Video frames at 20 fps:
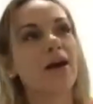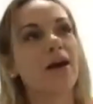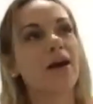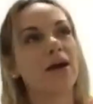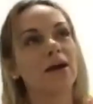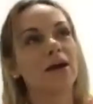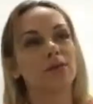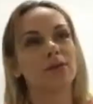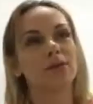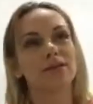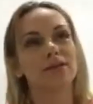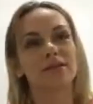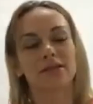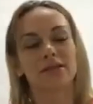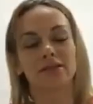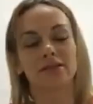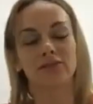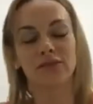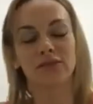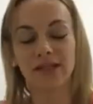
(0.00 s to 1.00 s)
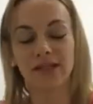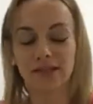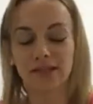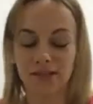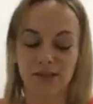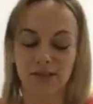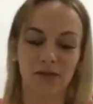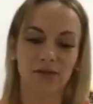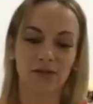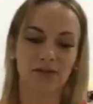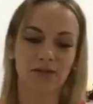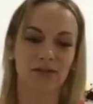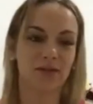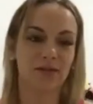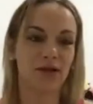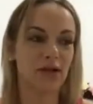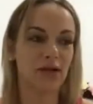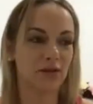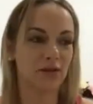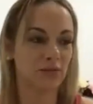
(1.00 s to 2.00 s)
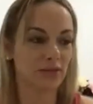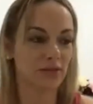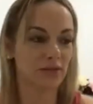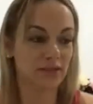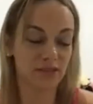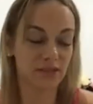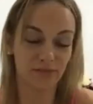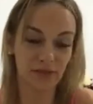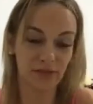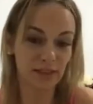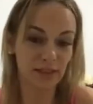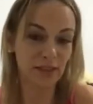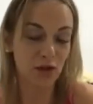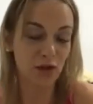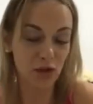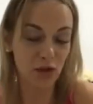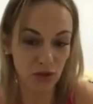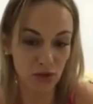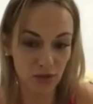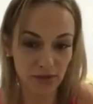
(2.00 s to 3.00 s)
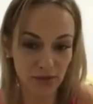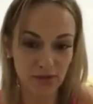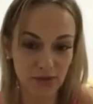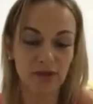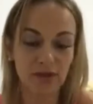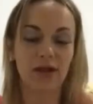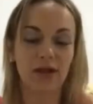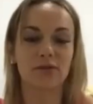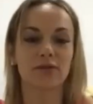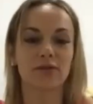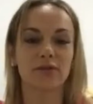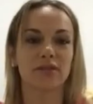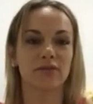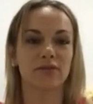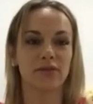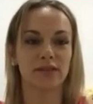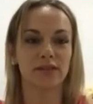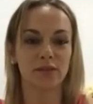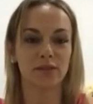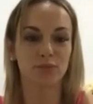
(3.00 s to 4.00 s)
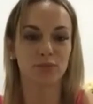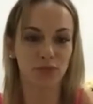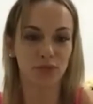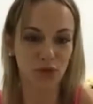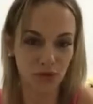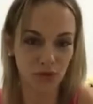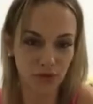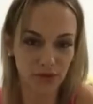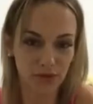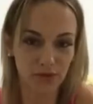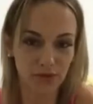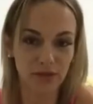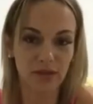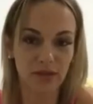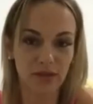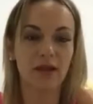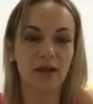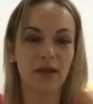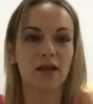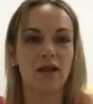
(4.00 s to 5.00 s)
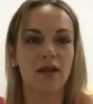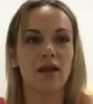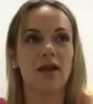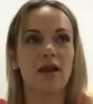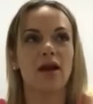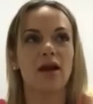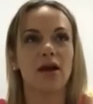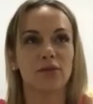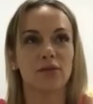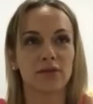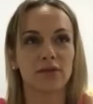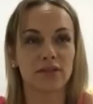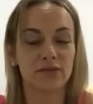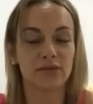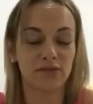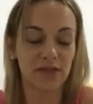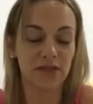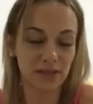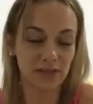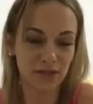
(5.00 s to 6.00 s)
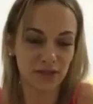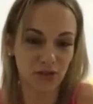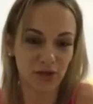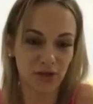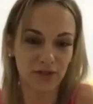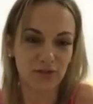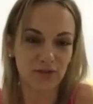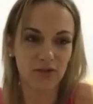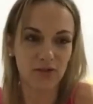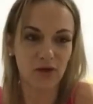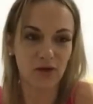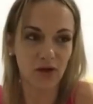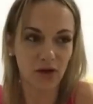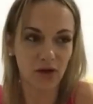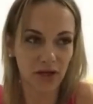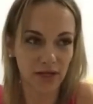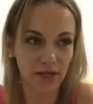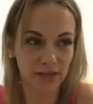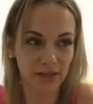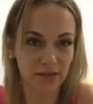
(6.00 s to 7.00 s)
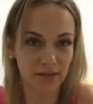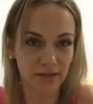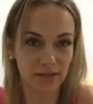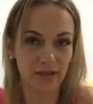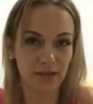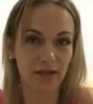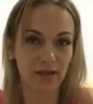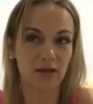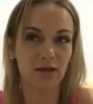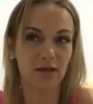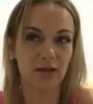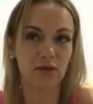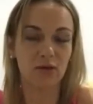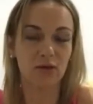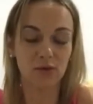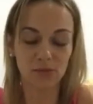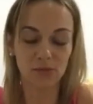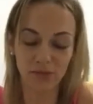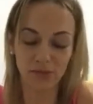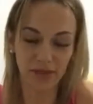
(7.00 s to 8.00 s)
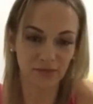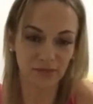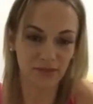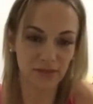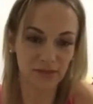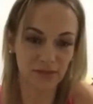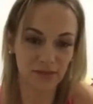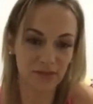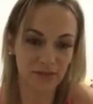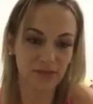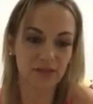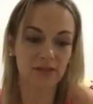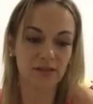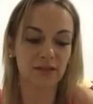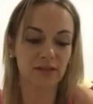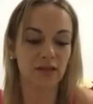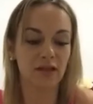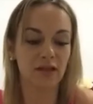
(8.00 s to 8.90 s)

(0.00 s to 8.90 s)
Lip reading: I was severely lost. I was severely hurt. I was severely broken. I was severely trying to hide all my feelings.